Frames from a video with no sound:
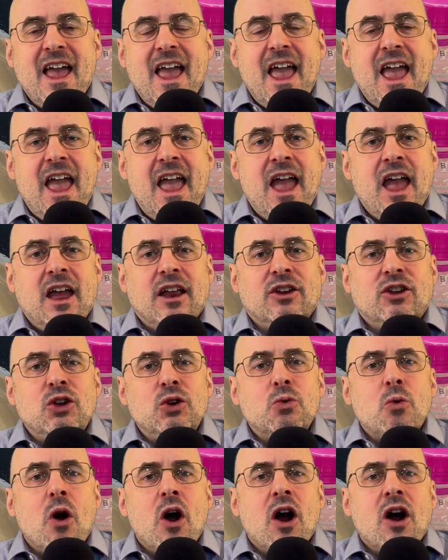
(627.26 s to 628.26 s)
and
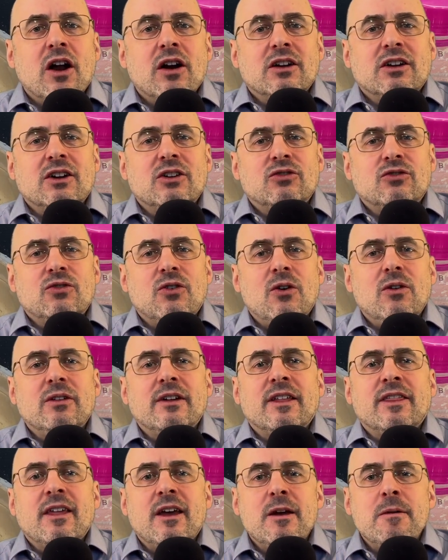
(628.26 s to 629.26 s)
you aren't
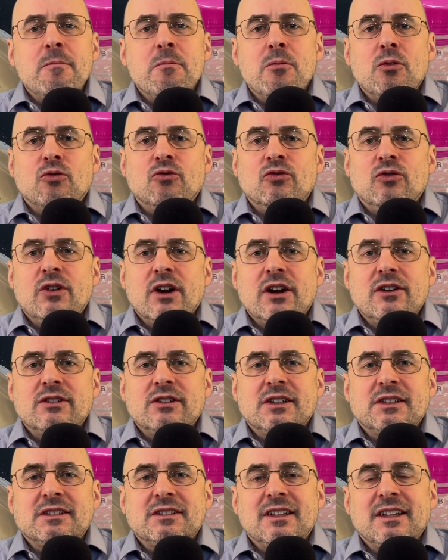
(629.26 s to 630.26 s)
controlling them
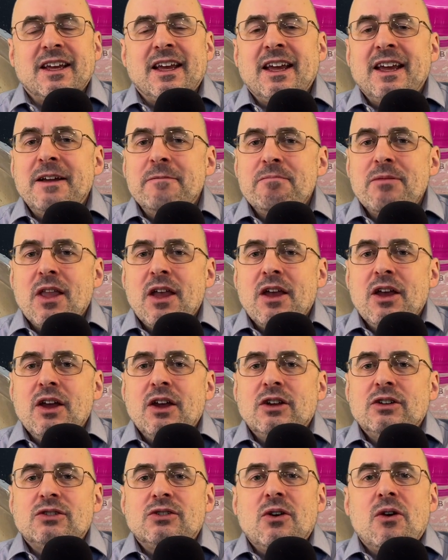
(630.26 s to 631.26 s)
rigorously,
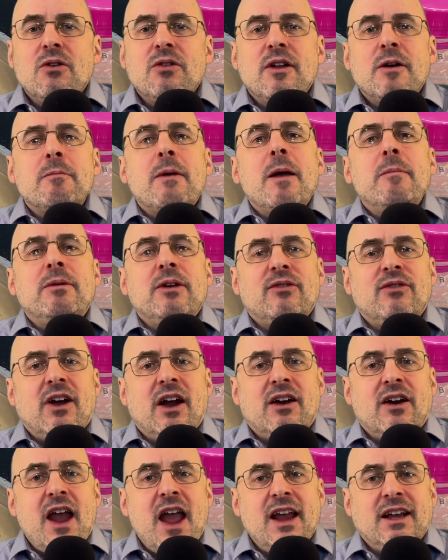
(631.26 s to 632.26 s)
so there might be
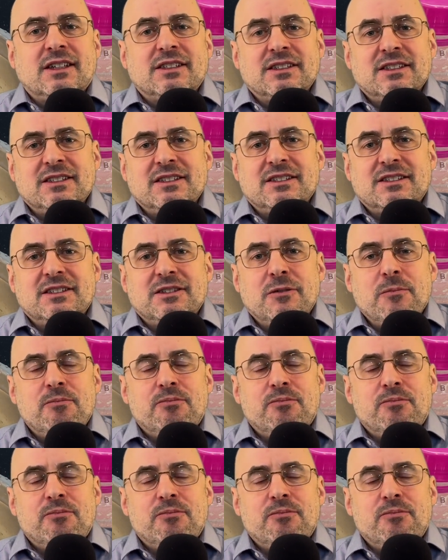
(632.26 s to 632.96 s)
variations.